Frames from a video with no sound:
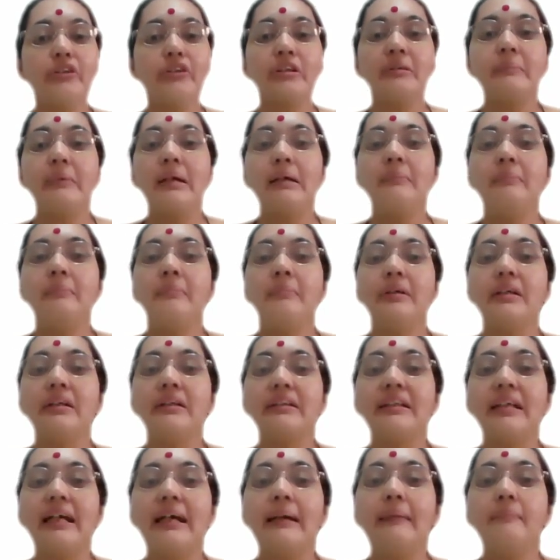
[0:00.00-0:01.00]
to
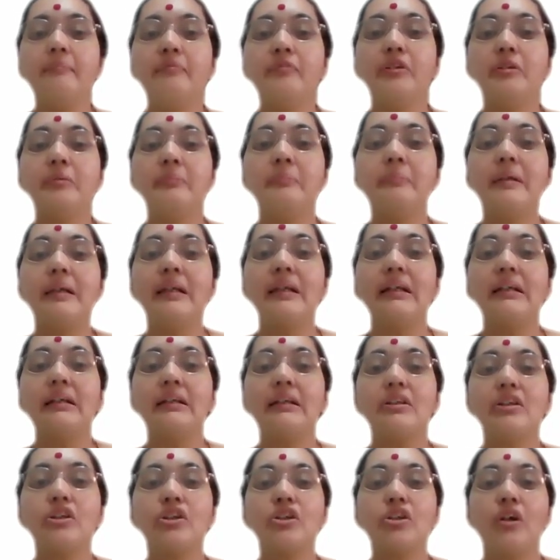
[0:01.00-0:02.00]
remember them would be
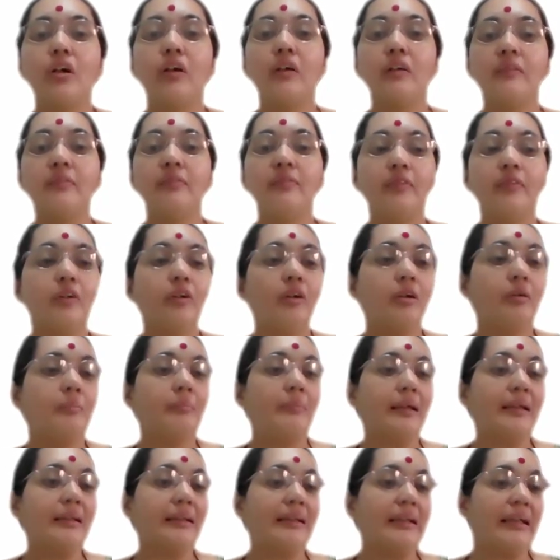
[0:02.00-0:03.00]
a short
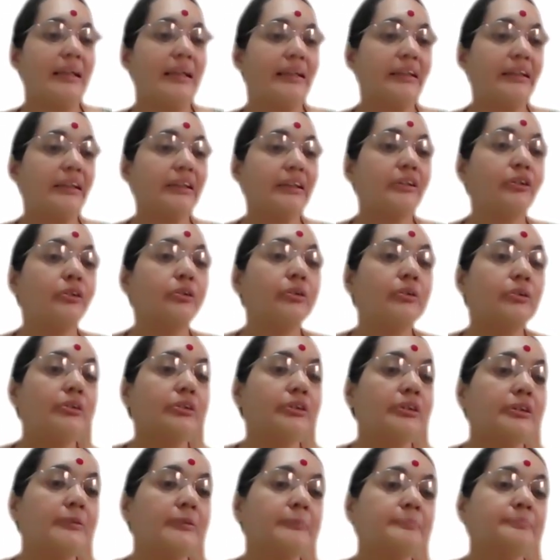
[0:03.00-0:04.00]
form, an
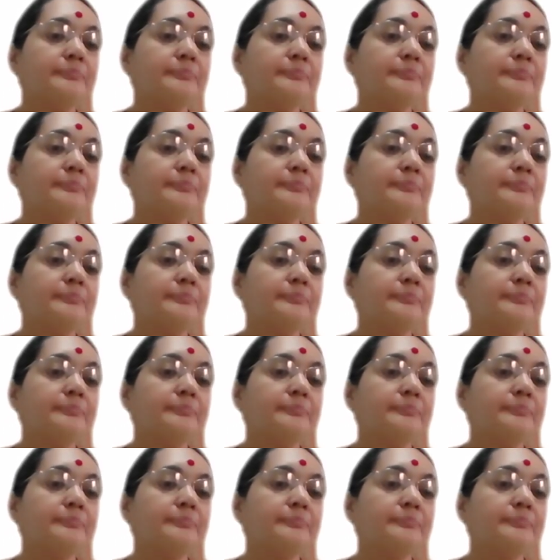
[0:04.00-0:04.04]
anecdote,